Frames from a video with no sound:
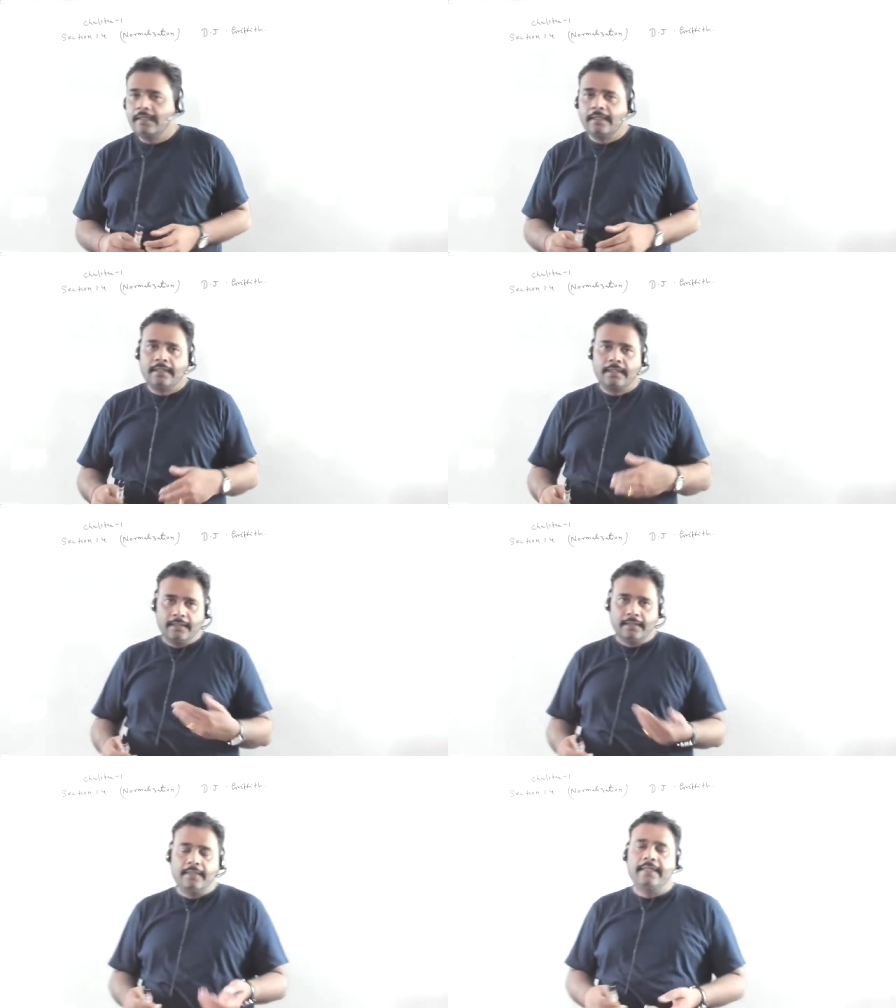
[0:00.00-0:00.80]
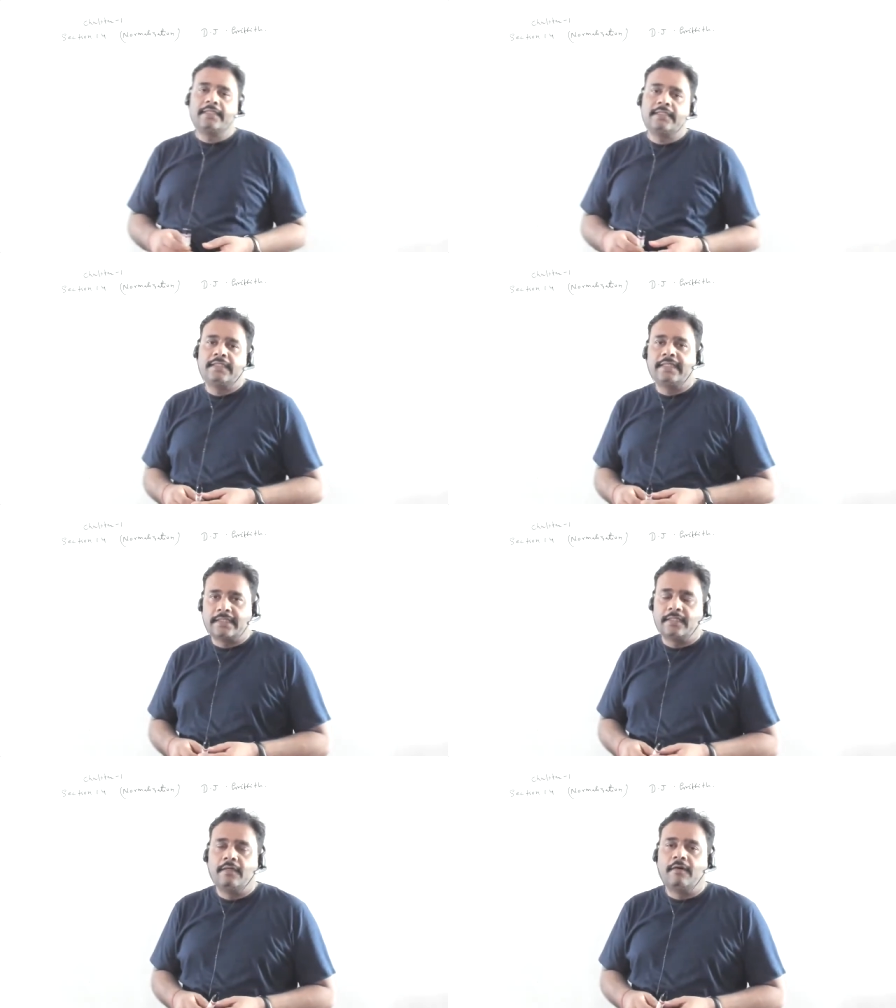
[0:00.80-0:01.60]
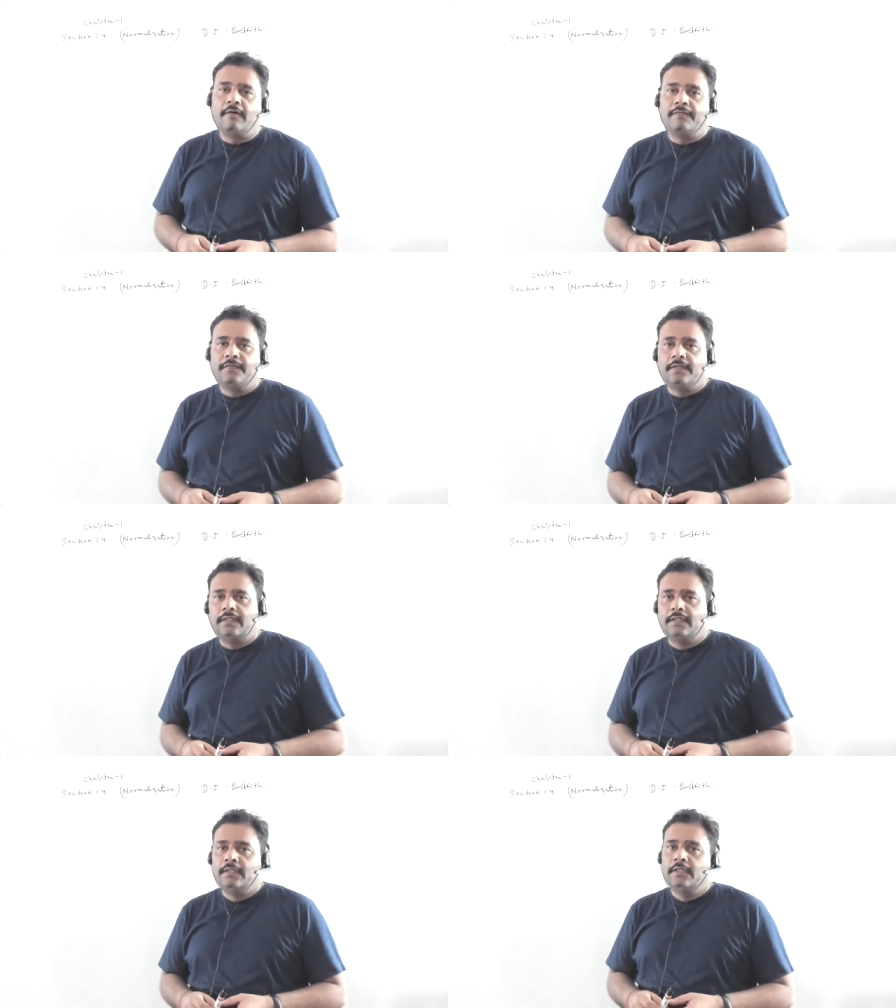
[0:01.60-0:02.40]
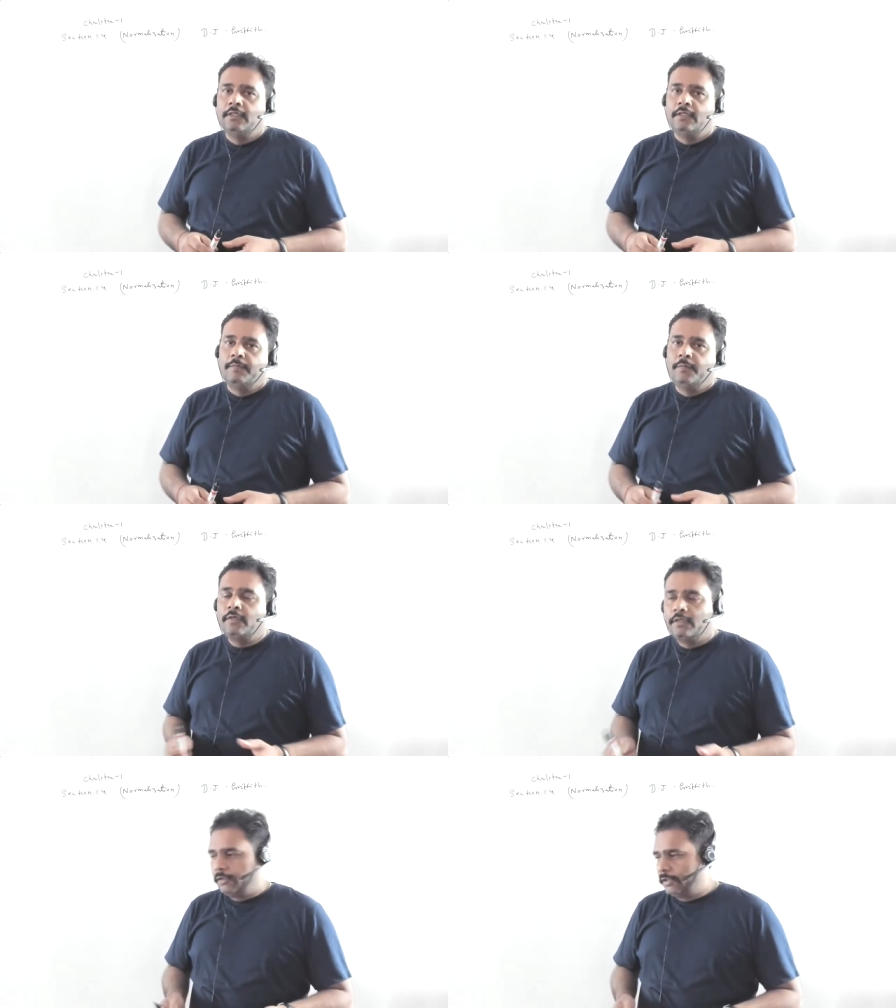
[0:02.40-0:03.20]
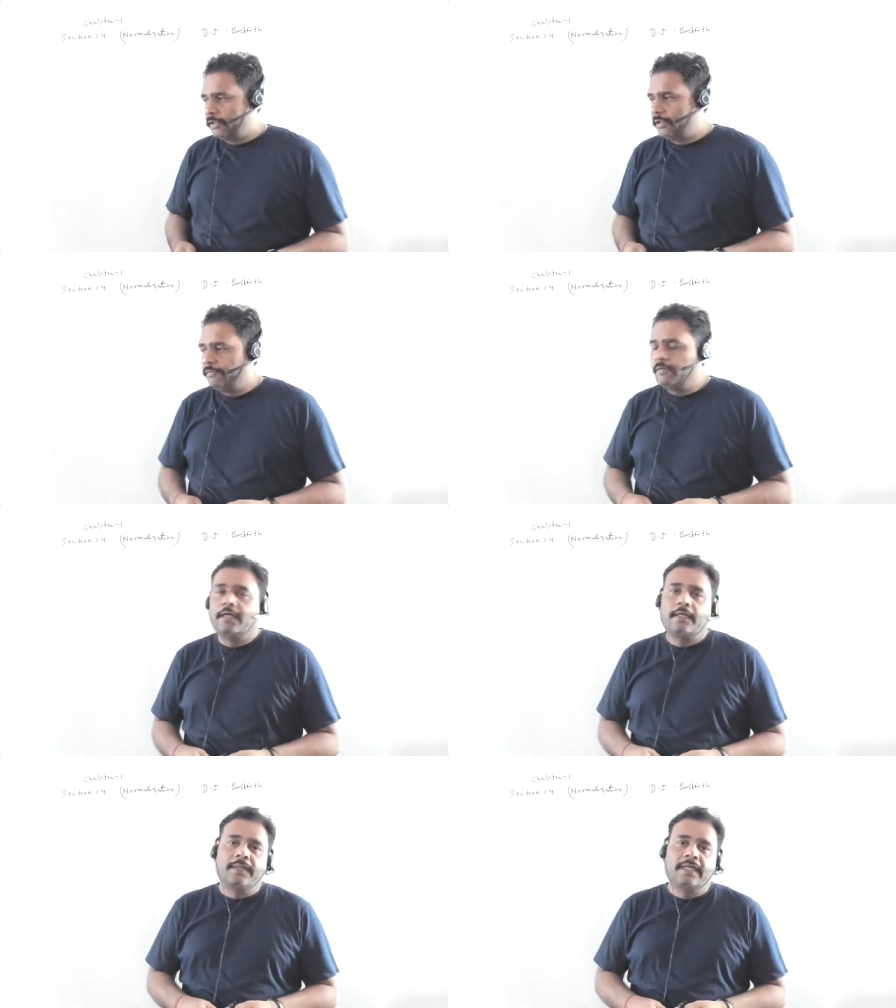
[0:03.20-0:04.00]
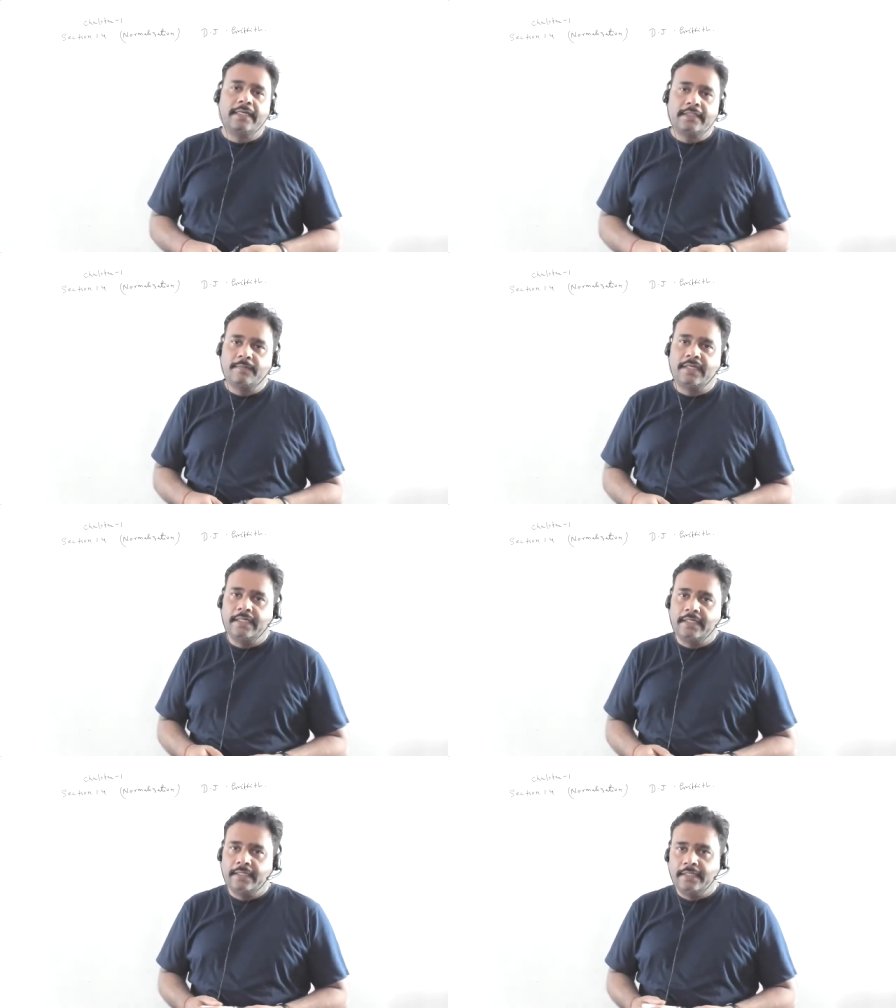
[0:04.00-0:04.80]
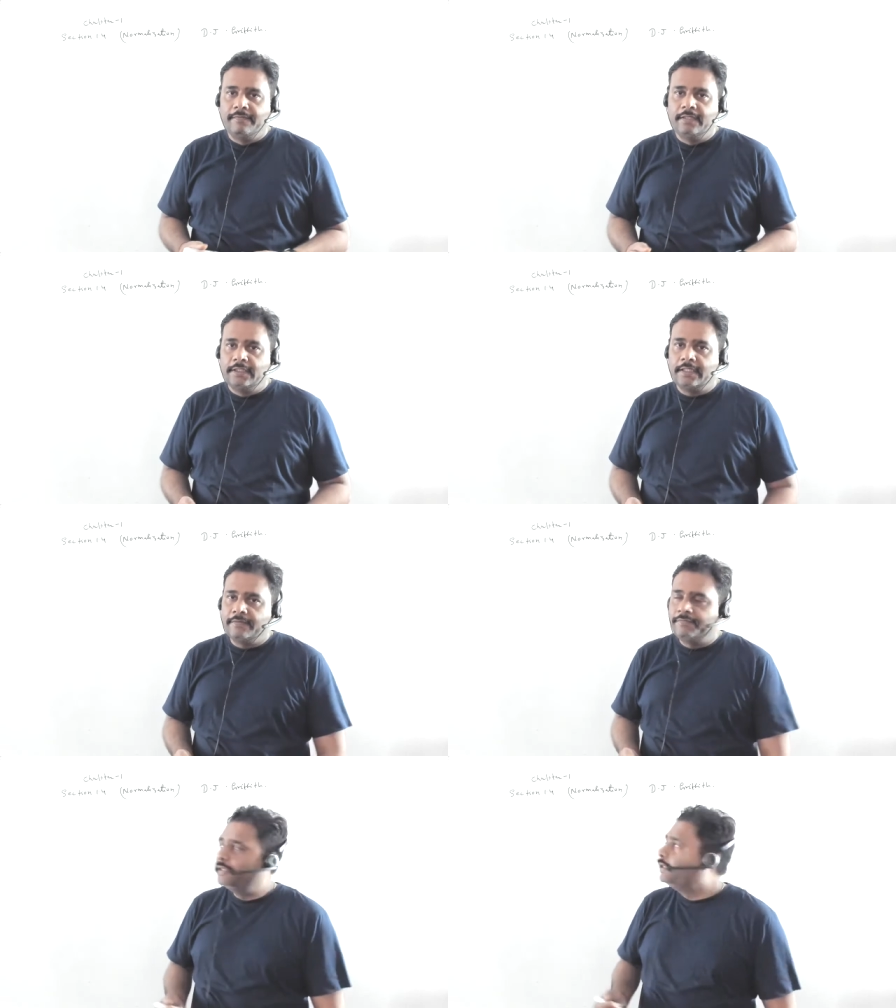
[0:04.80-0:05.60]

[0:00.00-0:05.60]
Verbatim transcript: uh, next section of uh, book introduction of quantum mechanics by David J. Griffith.